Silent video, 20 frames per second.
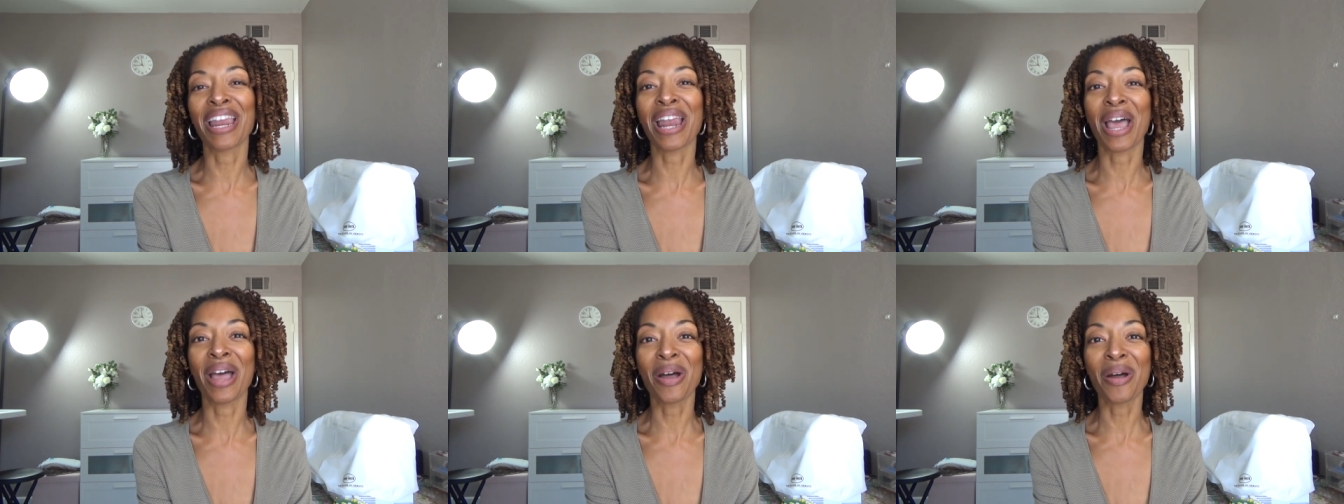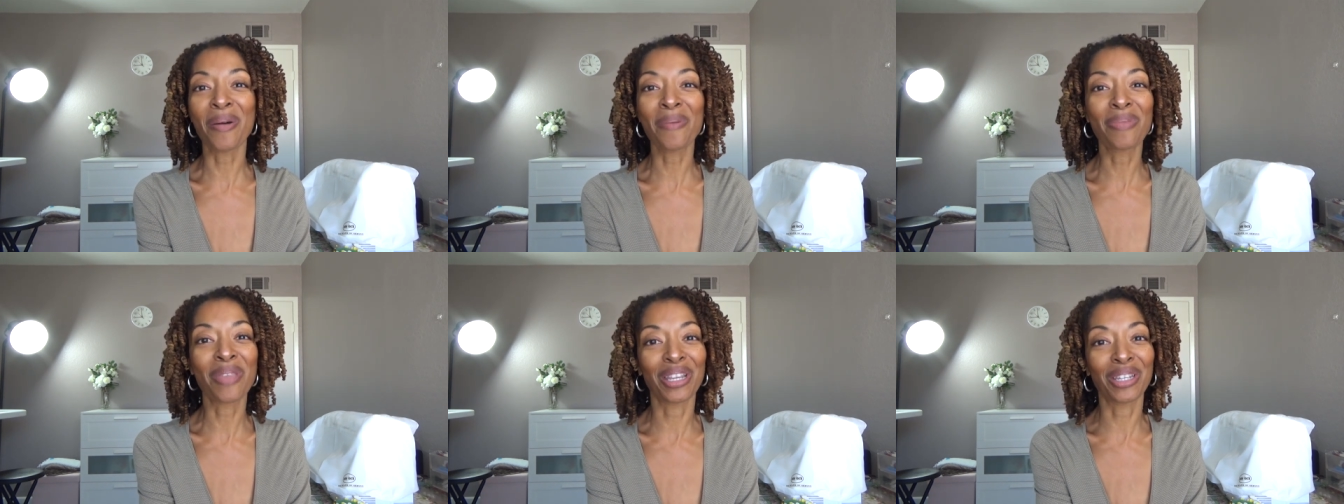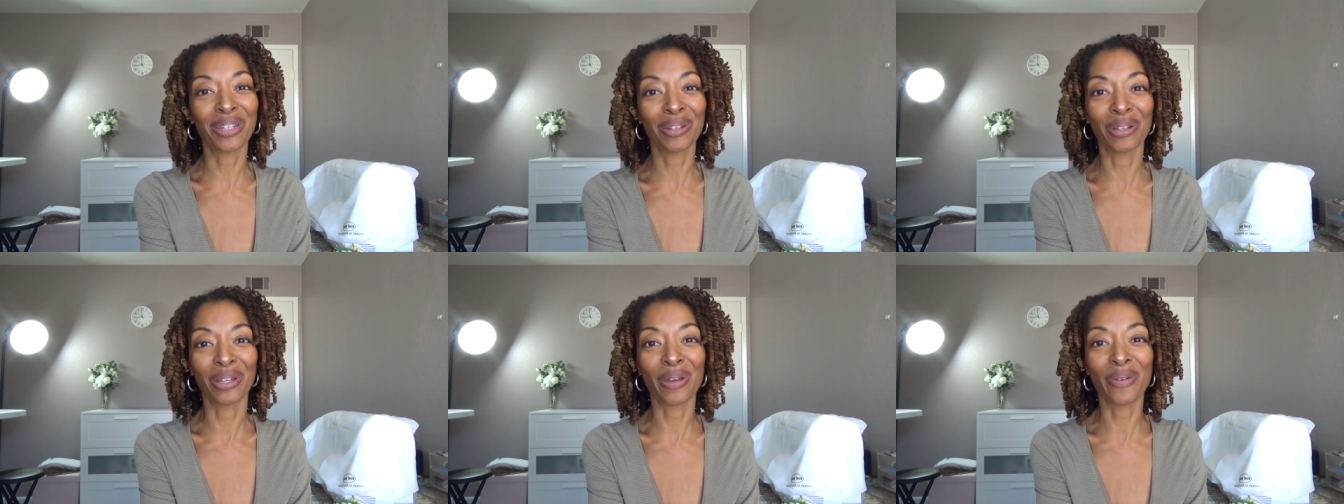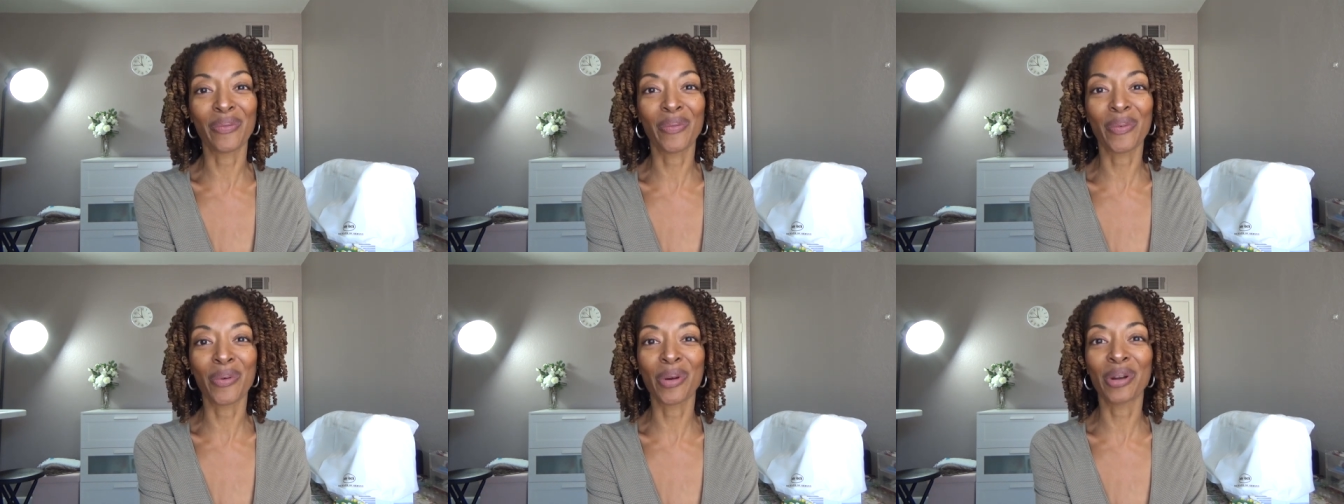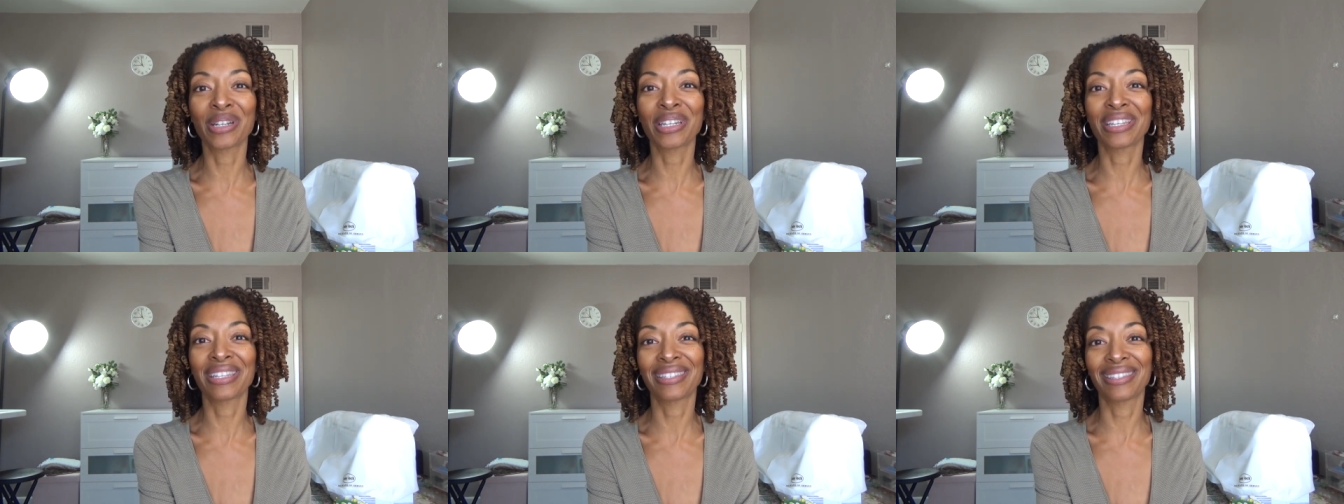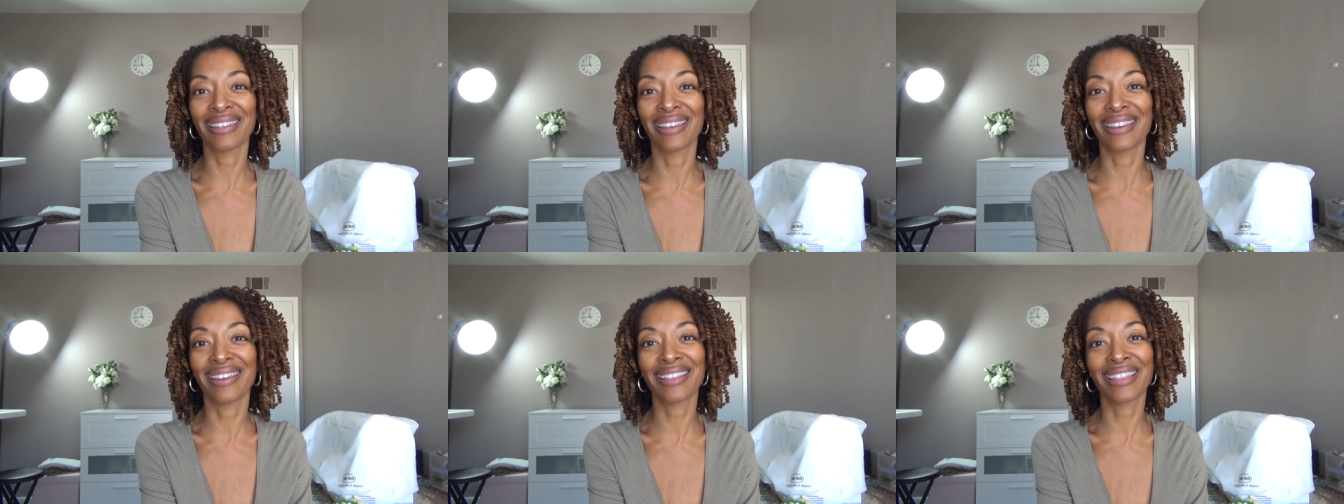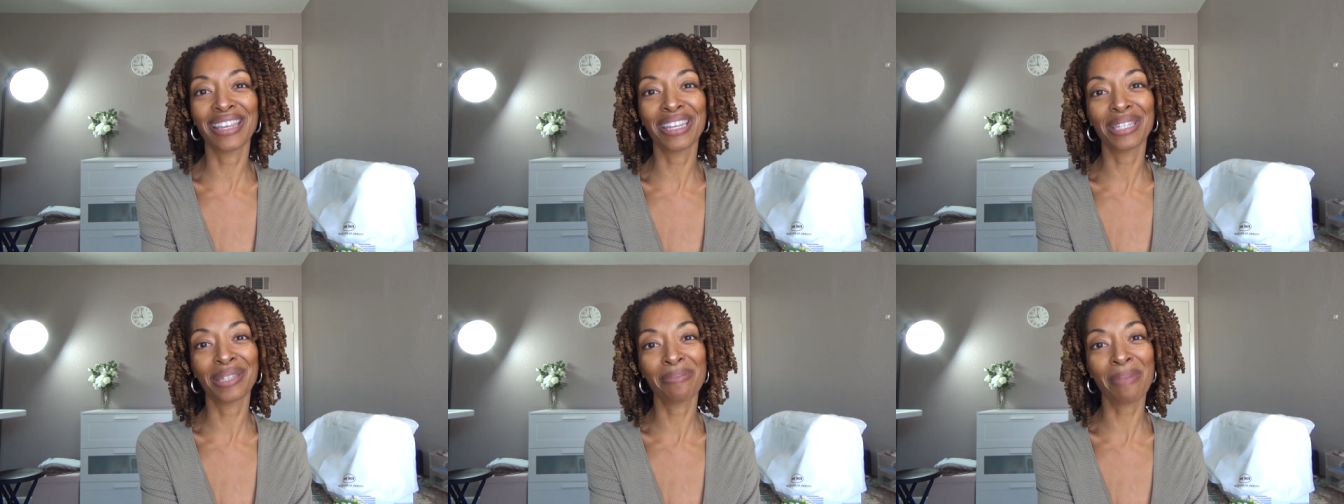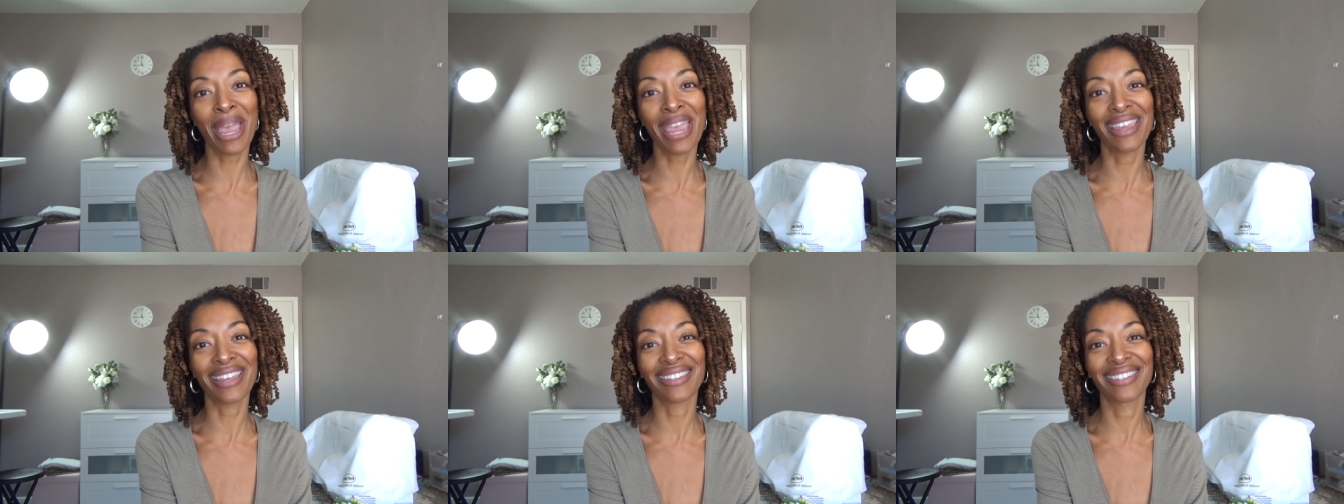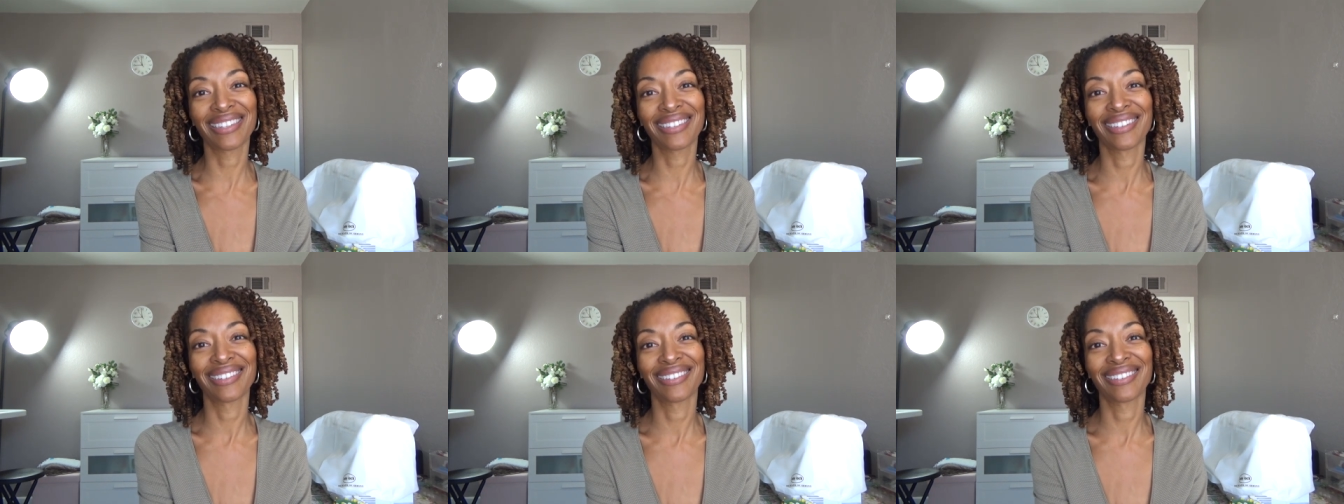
and I hope that you look forward to seeing these makes.